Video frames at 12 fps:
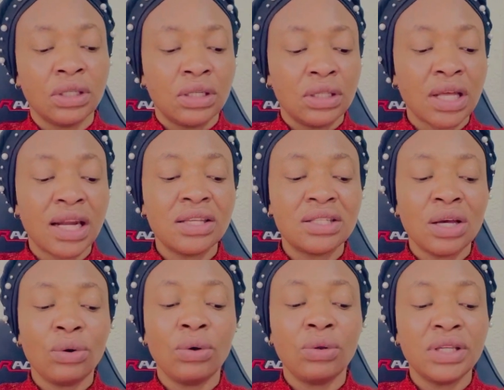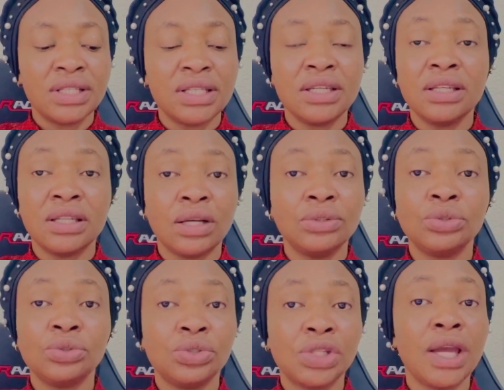That is the only thing that you
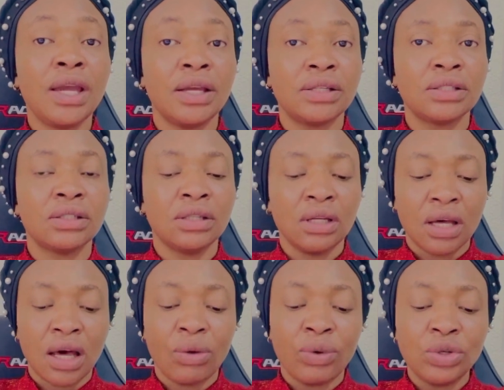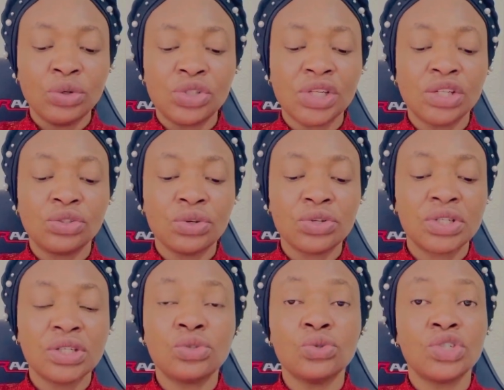should change. And when you change those
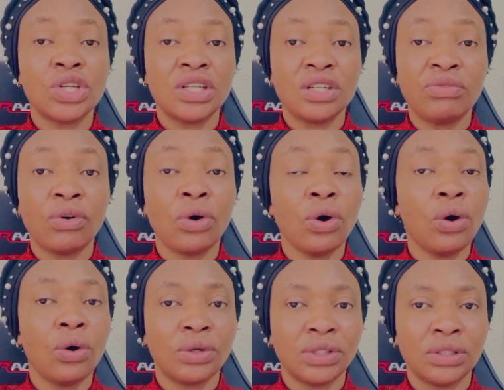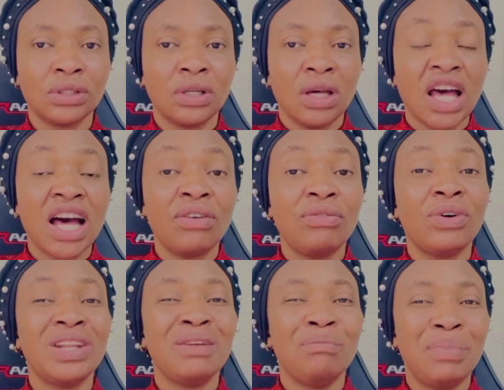things, you change it for God and
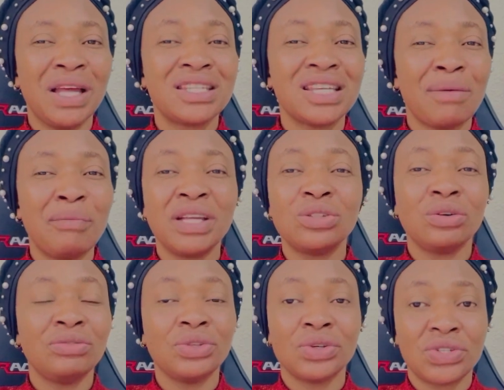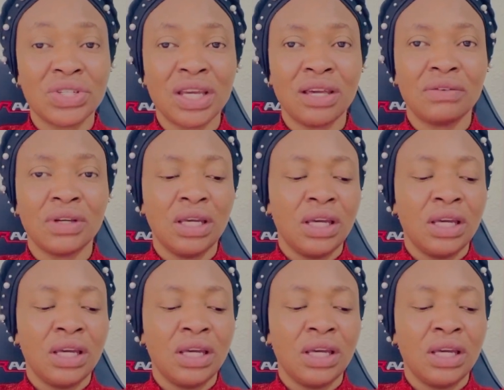for the betterment of yourself.